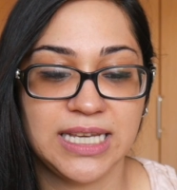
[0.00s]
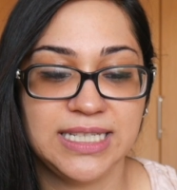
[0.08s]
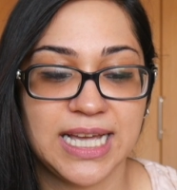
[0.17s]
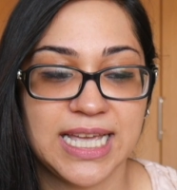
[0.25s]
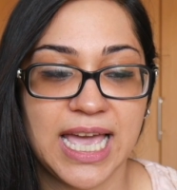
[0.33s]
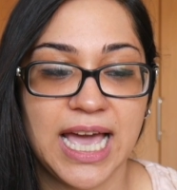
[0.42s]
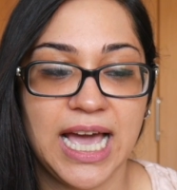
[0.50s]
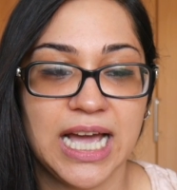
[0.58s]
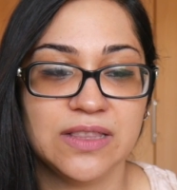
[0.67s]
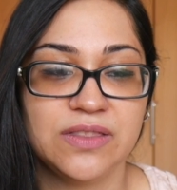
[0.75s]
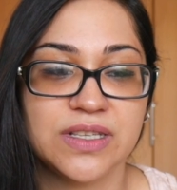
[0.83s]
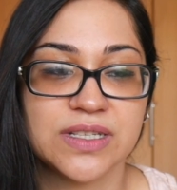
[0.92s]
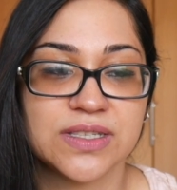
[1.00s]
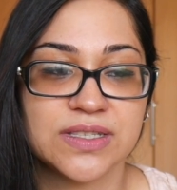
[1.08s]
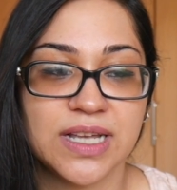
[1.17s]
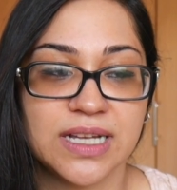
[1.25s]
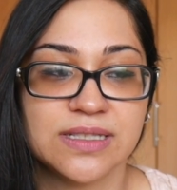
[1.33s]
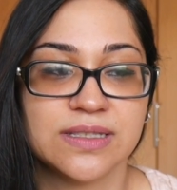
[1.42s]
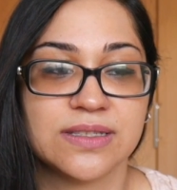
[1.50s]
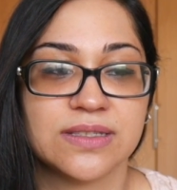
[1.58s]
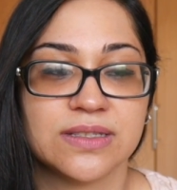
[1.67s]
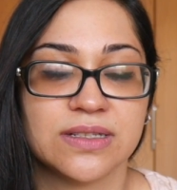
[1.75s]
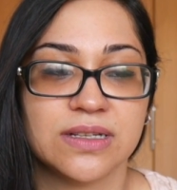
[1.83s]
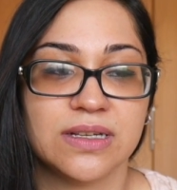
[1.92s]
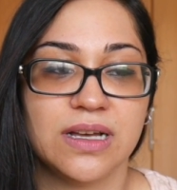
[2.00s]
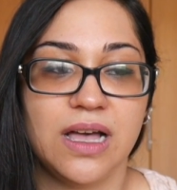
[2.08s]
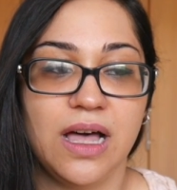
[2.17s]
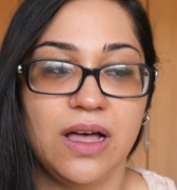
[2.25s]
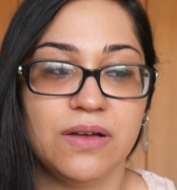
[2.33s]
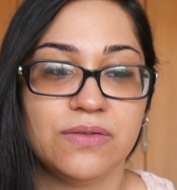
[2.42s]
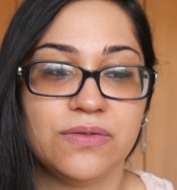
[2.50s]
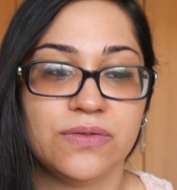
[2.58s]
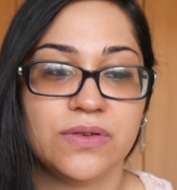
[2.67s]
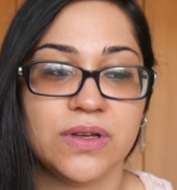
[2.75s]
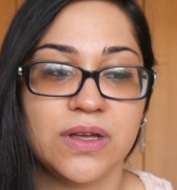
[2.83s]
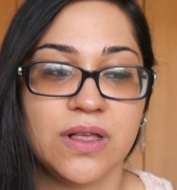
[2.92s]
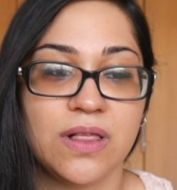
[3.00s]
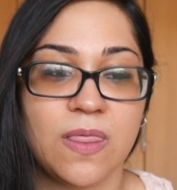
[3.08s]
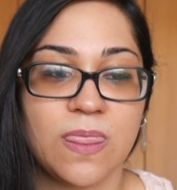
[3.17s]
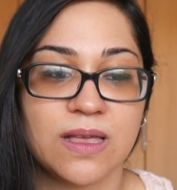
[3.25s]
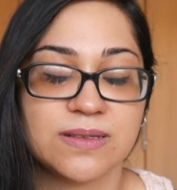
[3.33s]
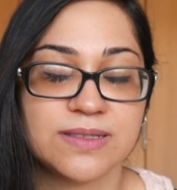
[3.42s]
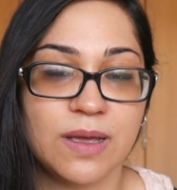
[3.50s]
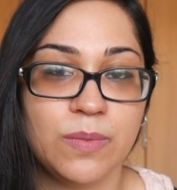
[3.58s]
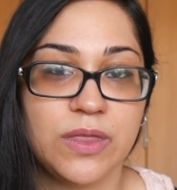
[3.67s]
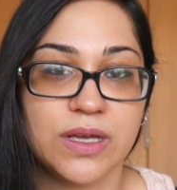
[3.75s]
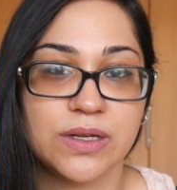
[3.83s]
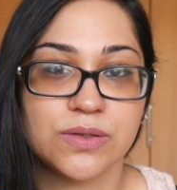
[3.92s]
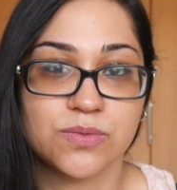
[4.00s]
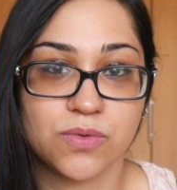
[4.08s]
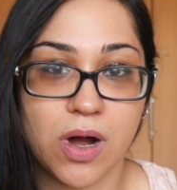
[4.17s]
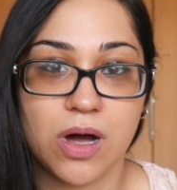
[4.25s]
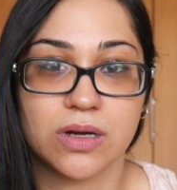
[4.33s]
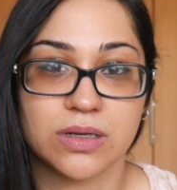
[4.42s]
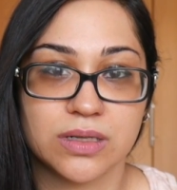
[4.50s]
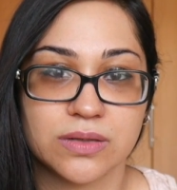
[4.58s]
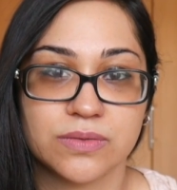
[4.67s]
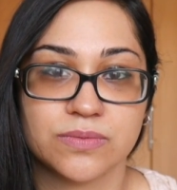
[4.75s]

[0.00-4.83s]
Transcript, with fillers: And I had this sense of something's wrong.